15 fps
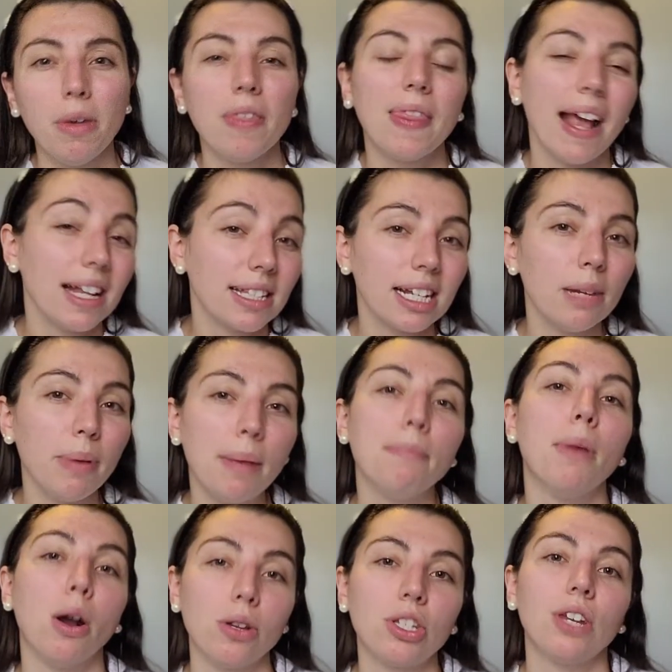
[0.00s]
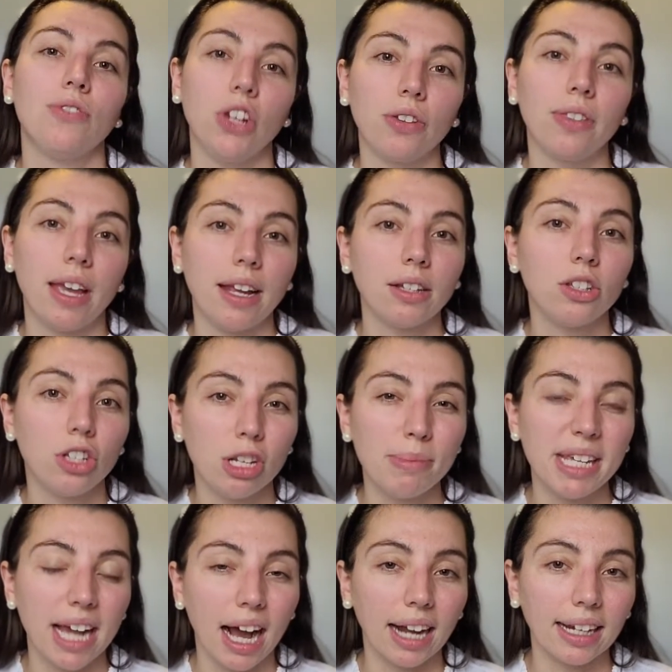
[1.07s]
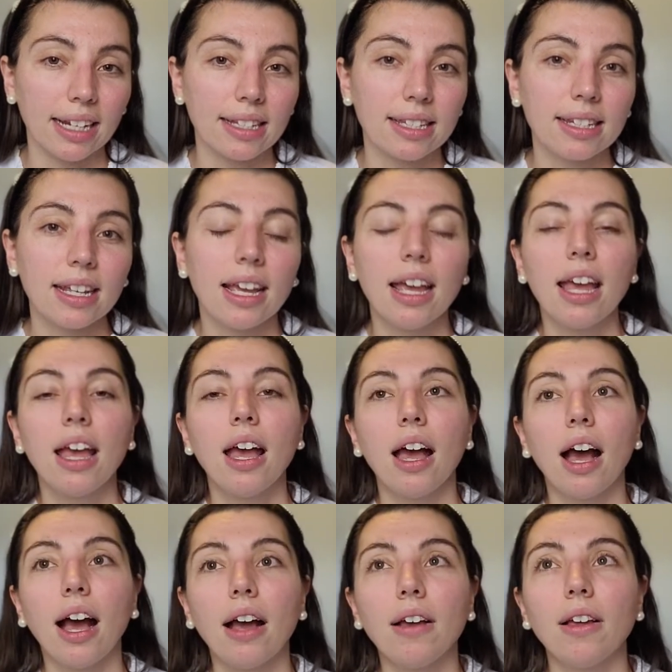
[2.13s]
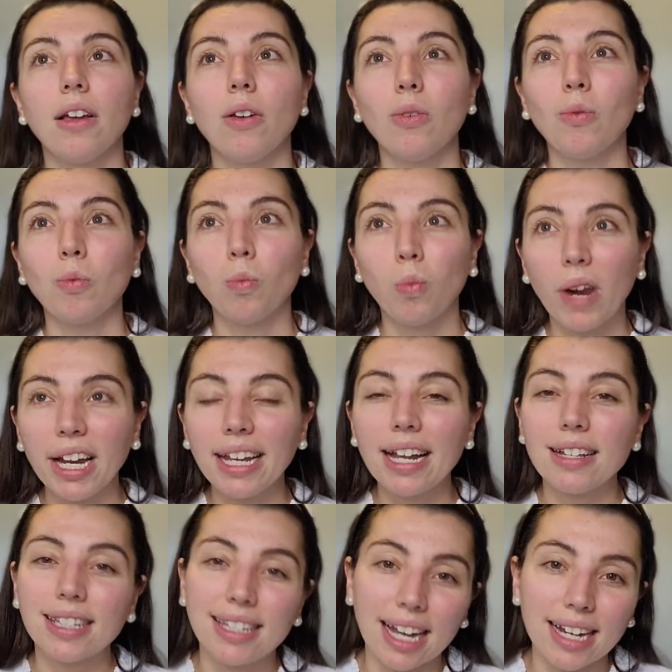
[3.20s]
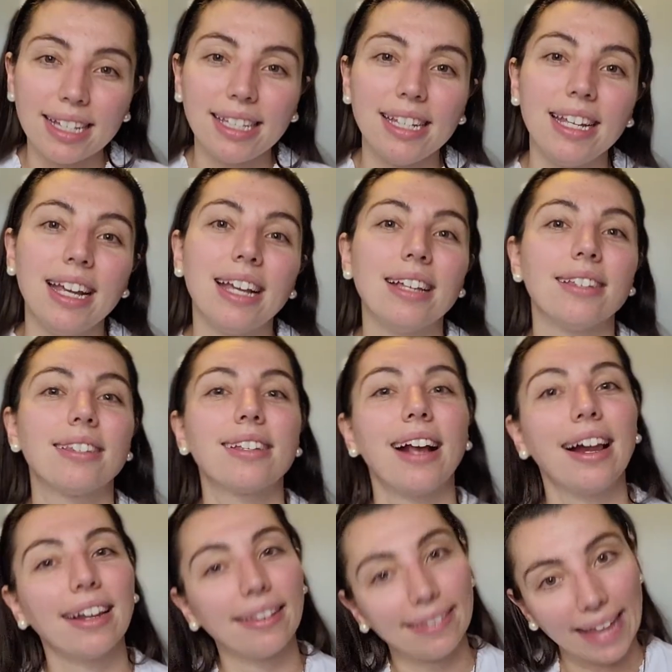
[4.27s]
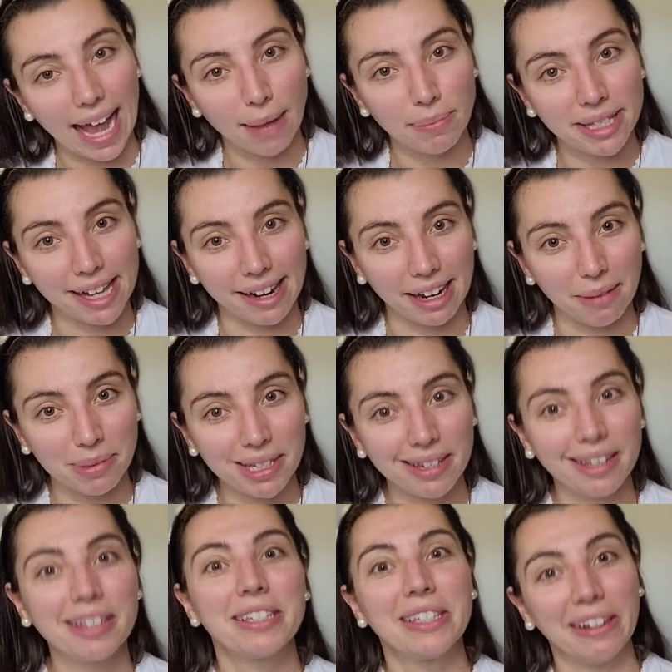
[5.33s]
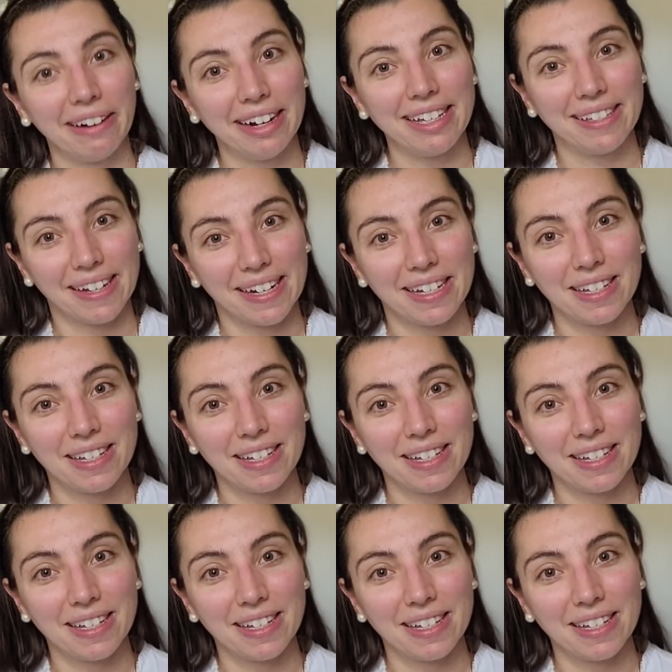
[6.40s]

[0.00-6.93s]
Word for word: That's going to be most of your things, to be honest. When it gets dicey is kind of lab setups. Sorry, science